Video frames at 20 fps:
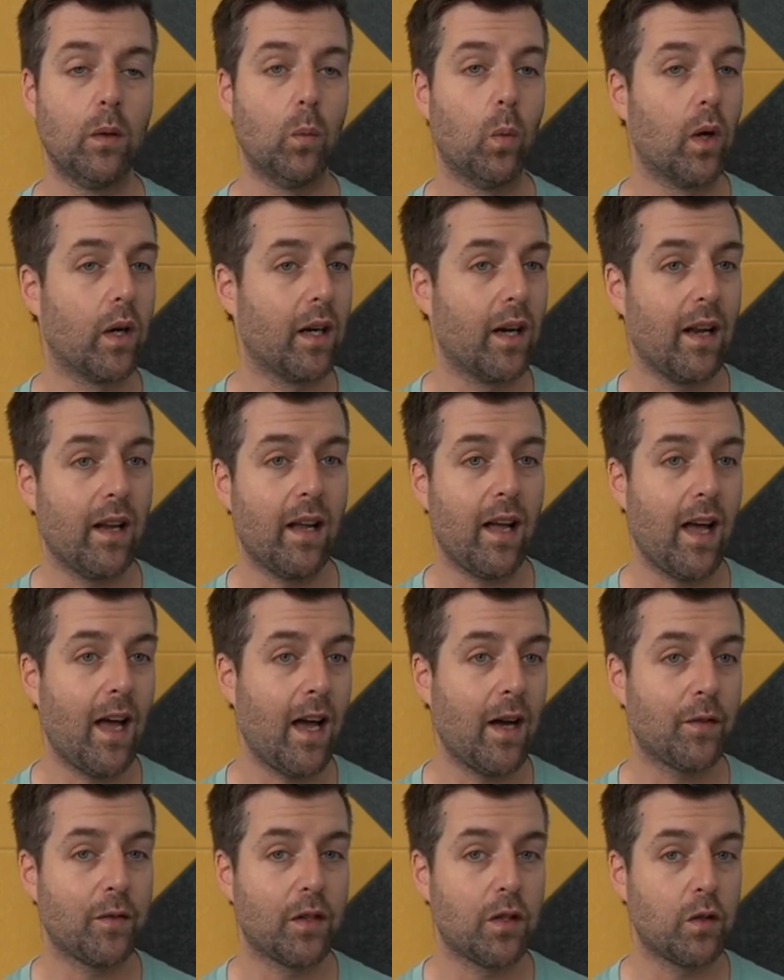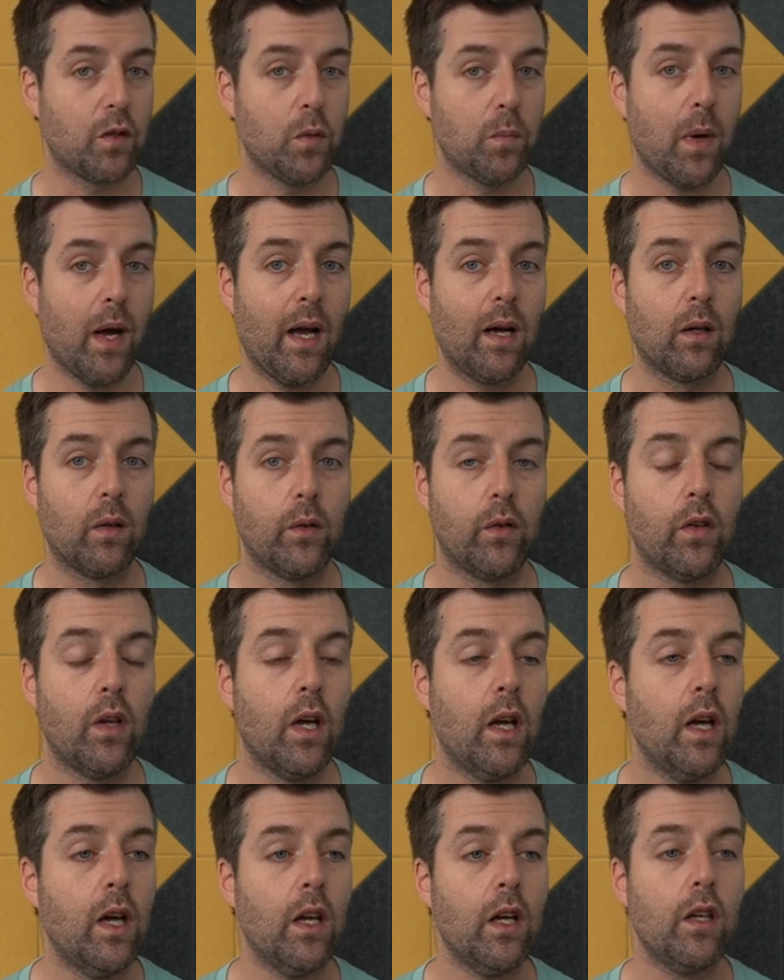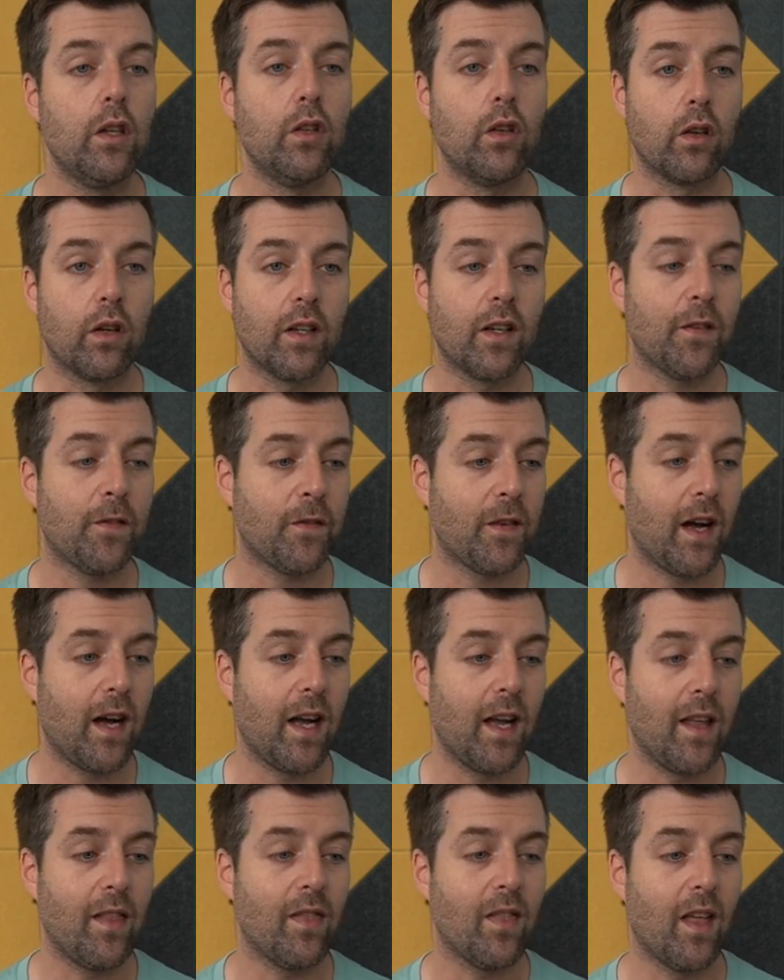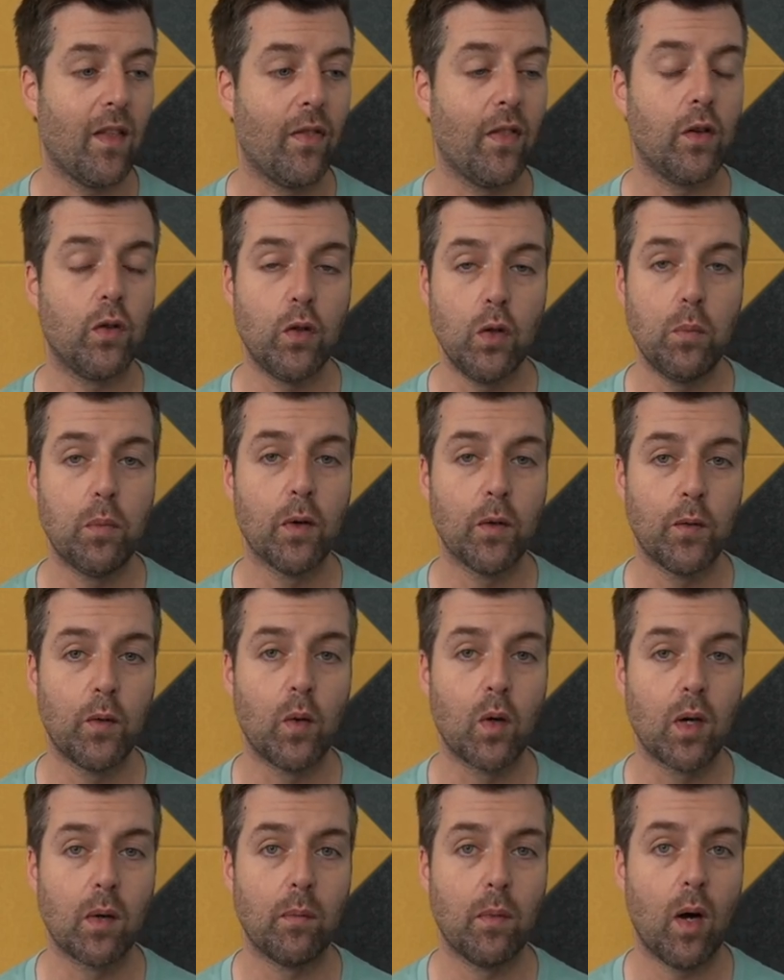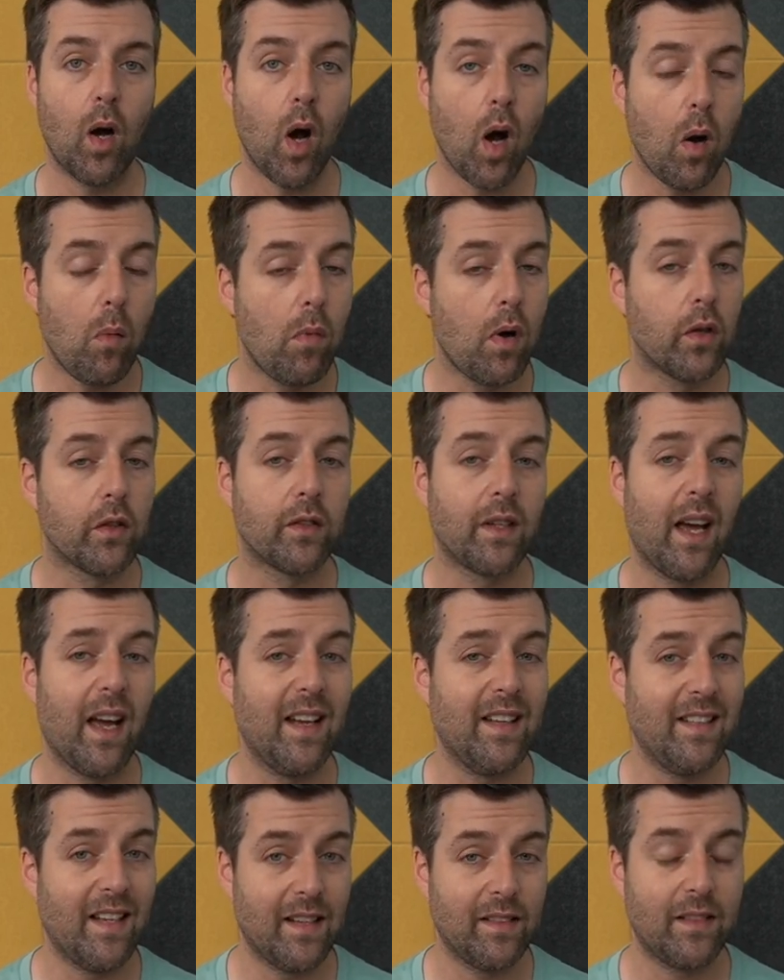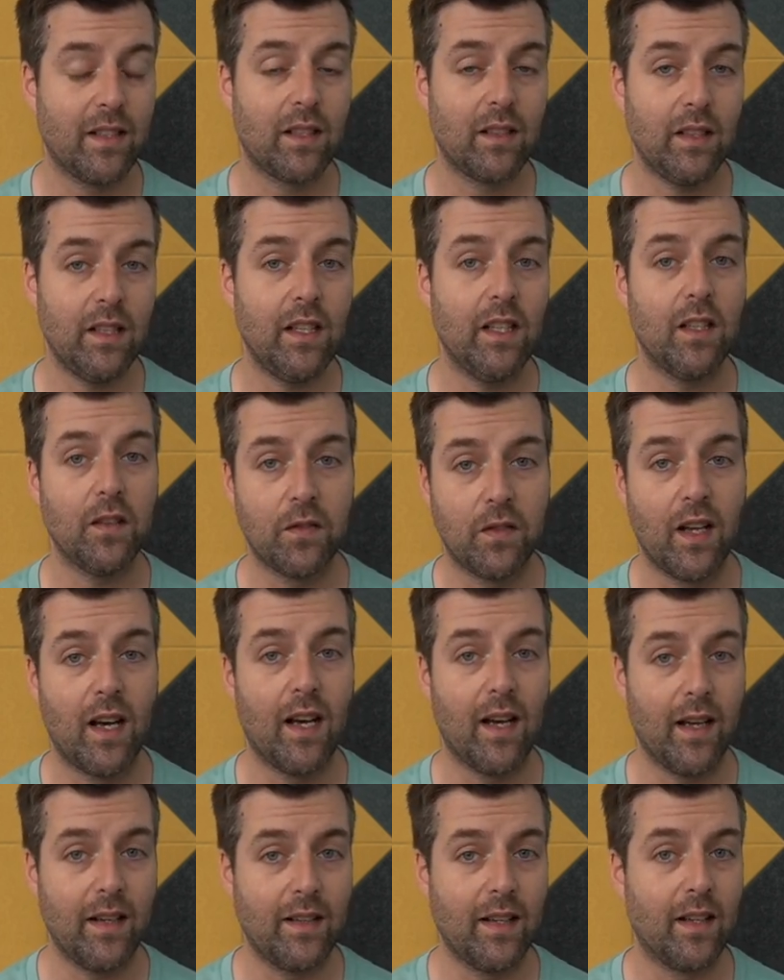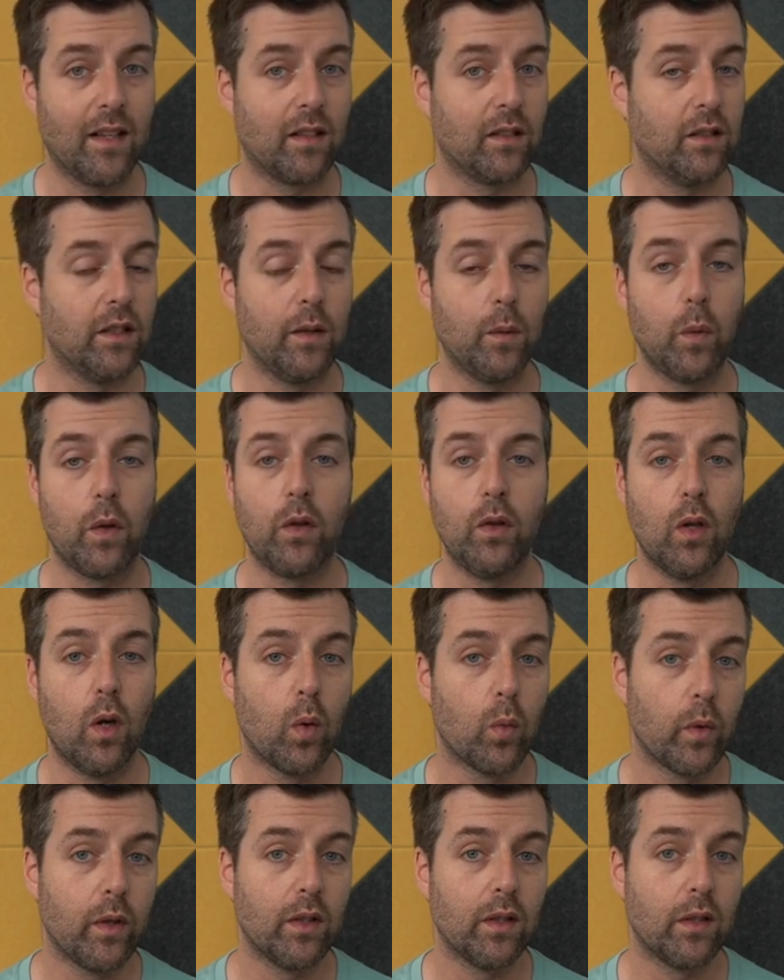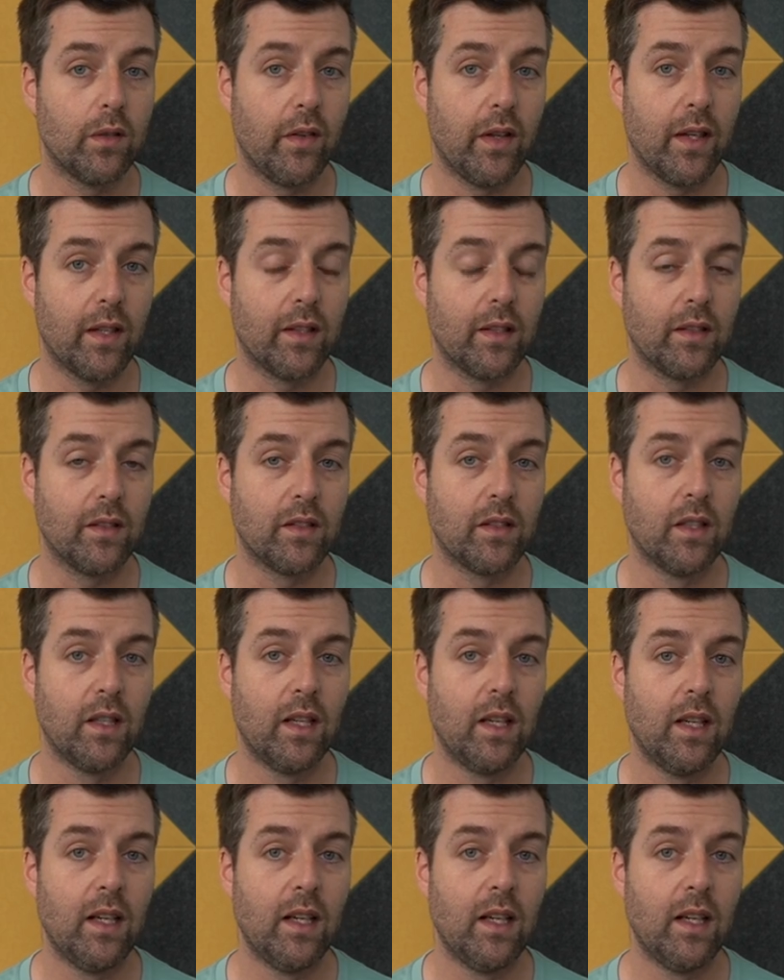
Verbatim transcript: 1.5 to 2 pounds, you're going to find that the two perform almost identically, if not identically, with no real advantage.